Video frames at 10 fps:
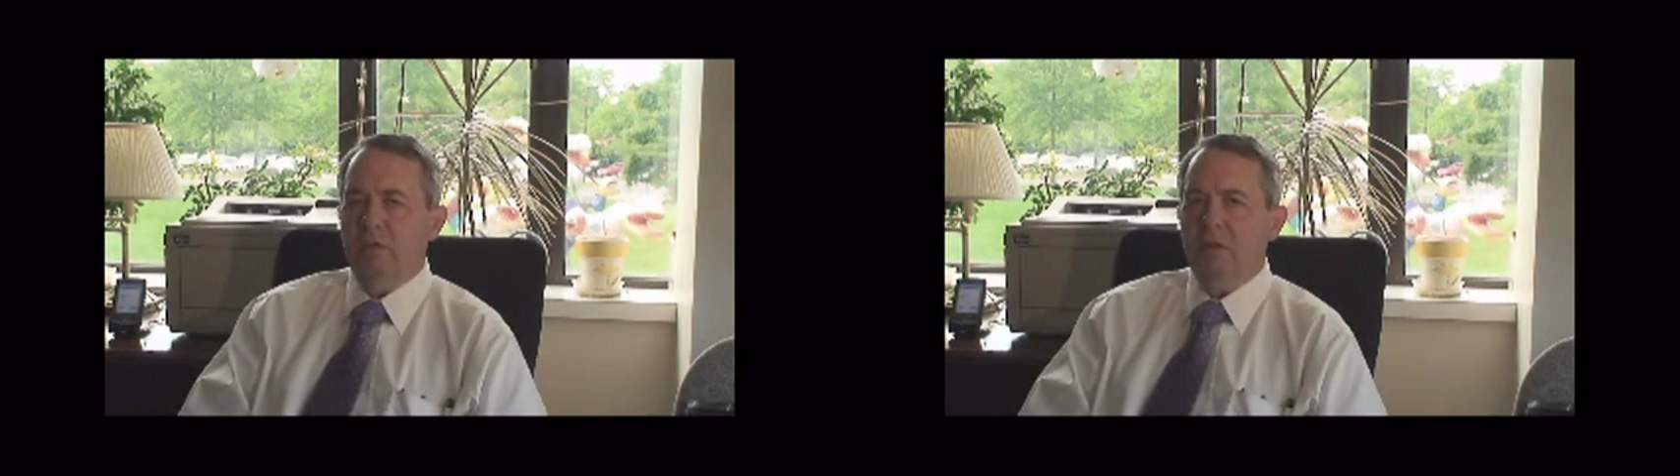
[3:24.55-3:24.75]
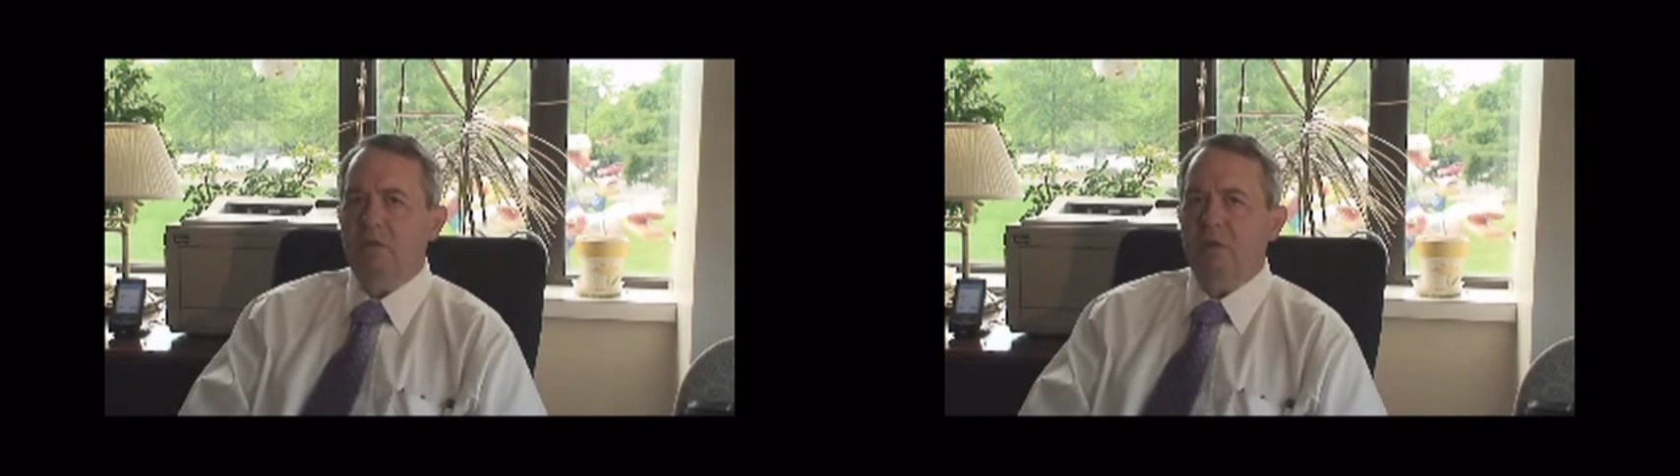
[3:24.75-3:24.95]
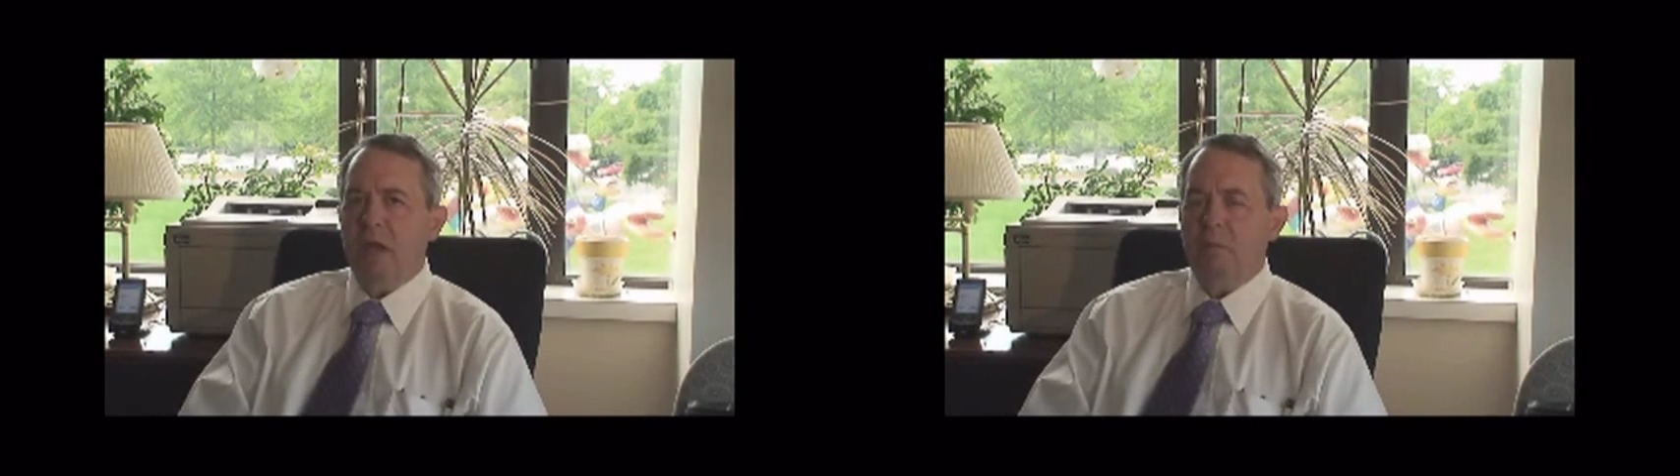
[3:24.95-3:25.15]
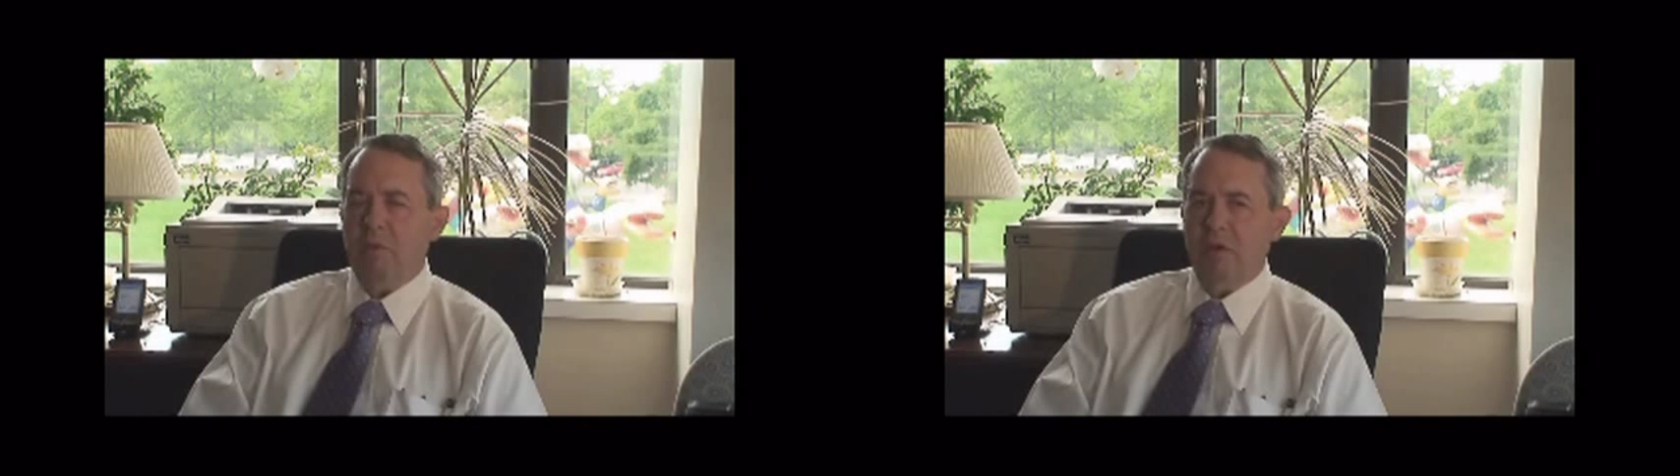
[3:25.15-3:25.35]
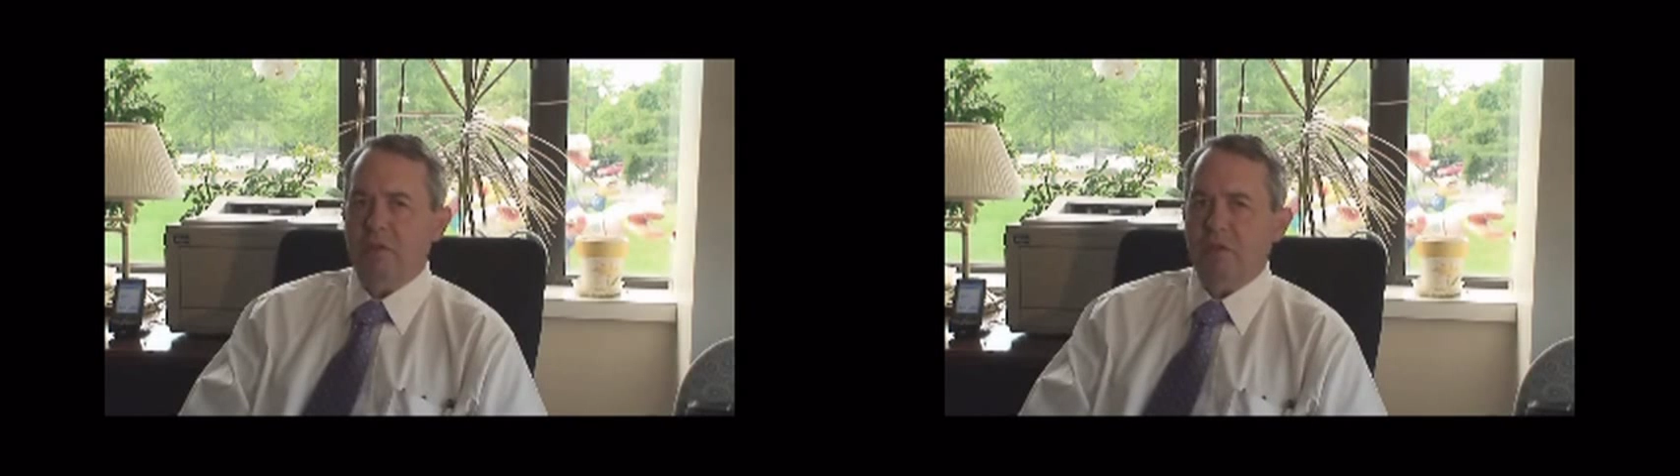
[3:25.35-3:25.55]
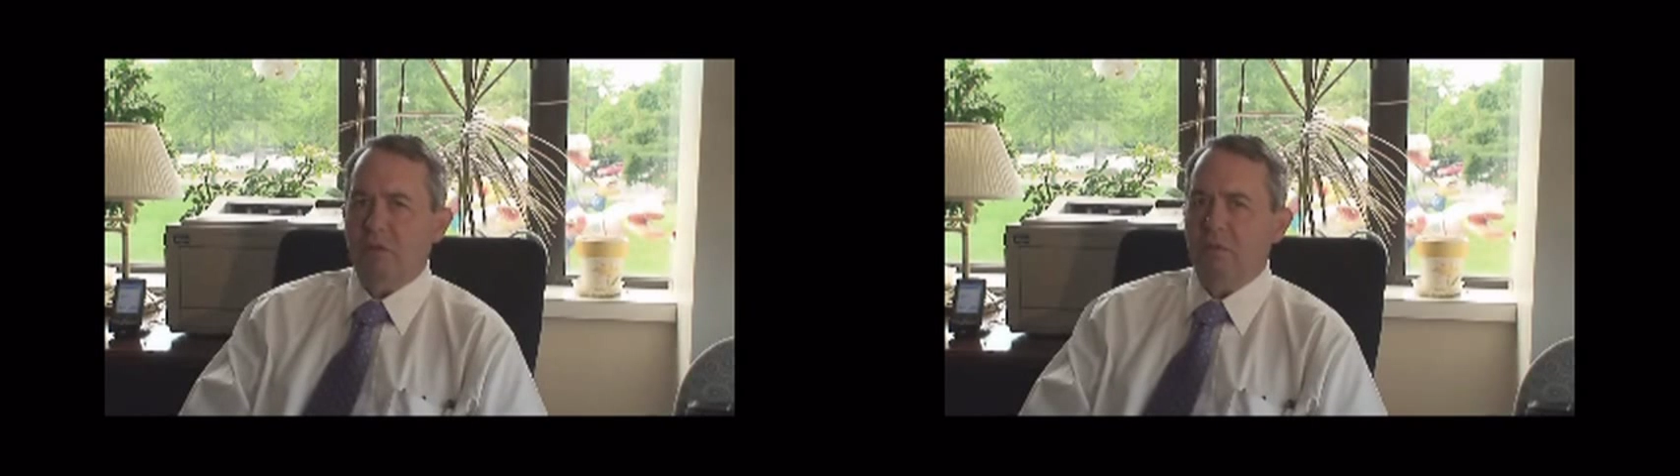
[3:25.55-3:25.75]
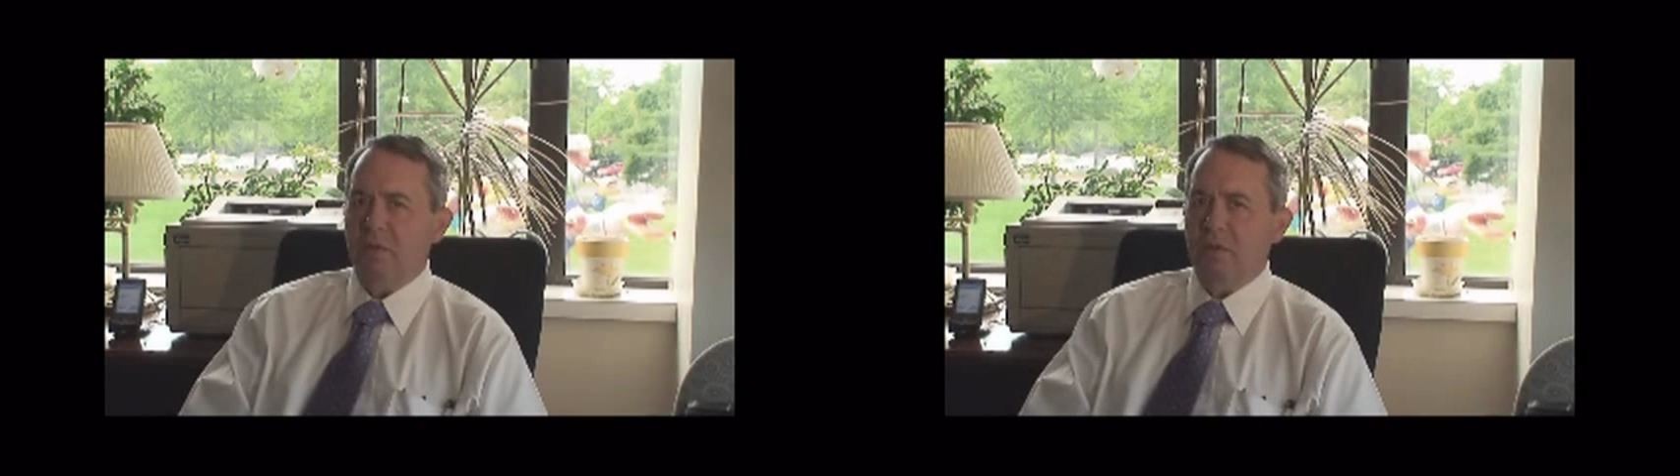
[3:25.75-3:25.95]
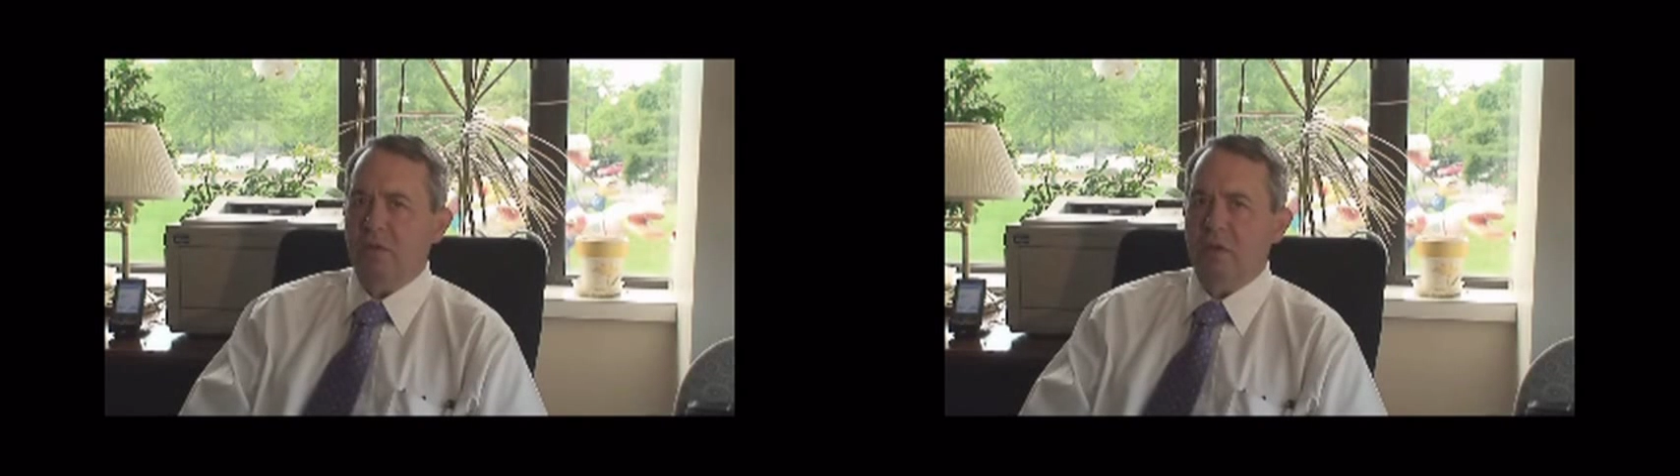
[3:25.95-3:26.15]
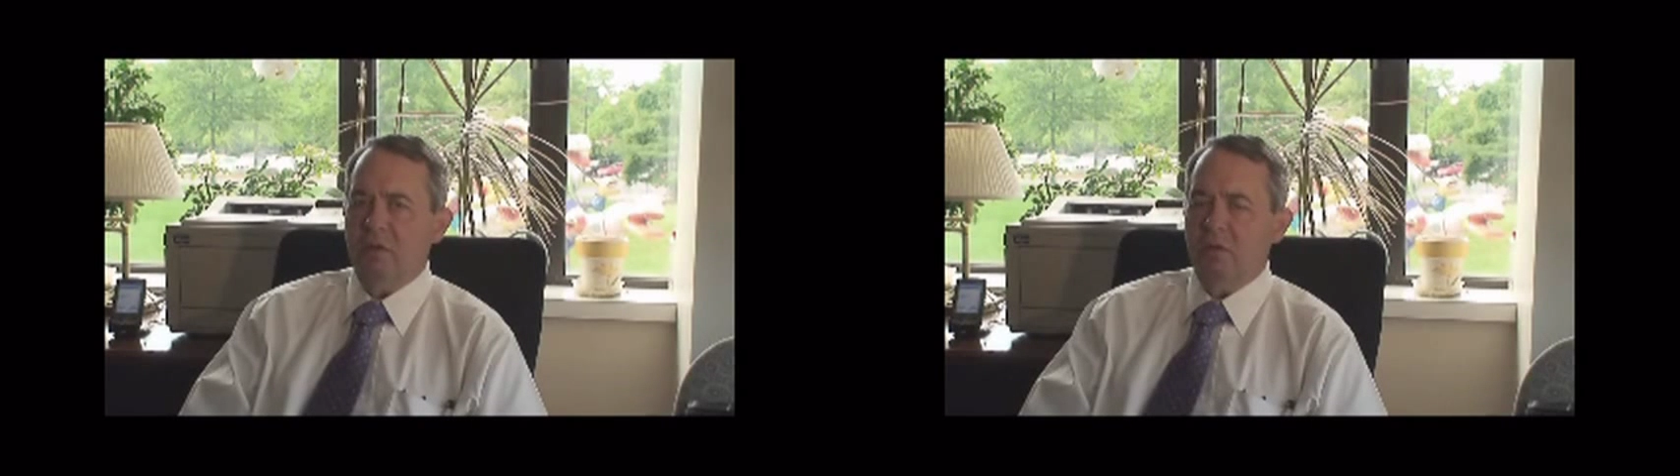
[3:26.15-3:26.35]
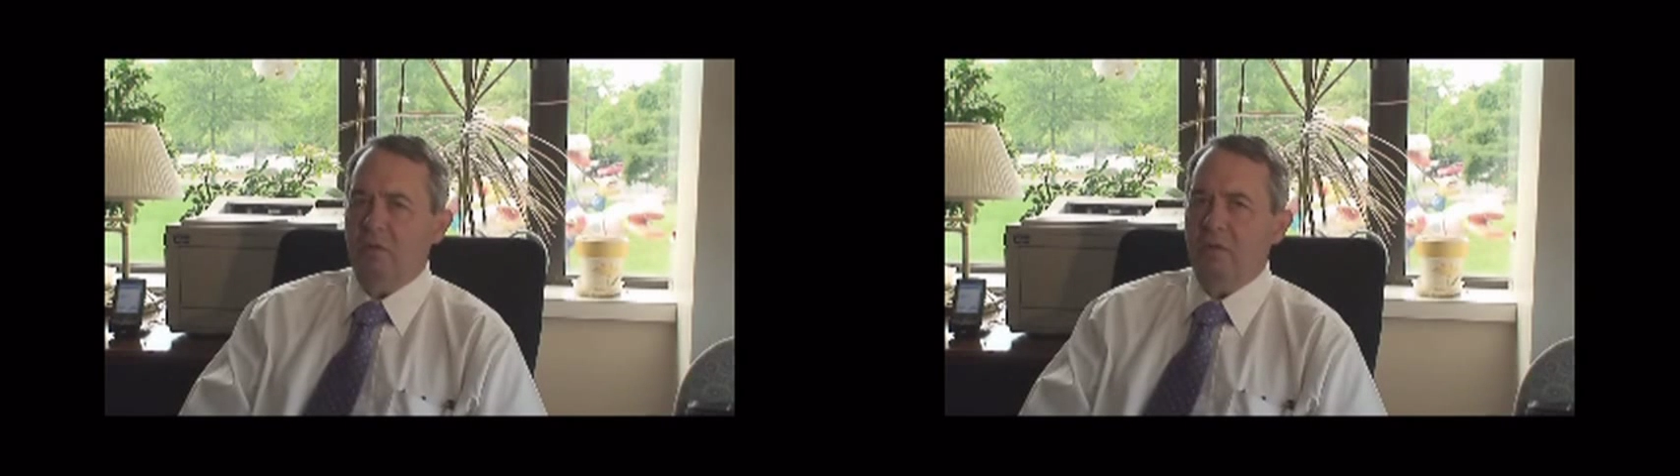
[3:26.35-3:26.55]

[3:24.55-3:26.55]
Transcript: original operations that were designed to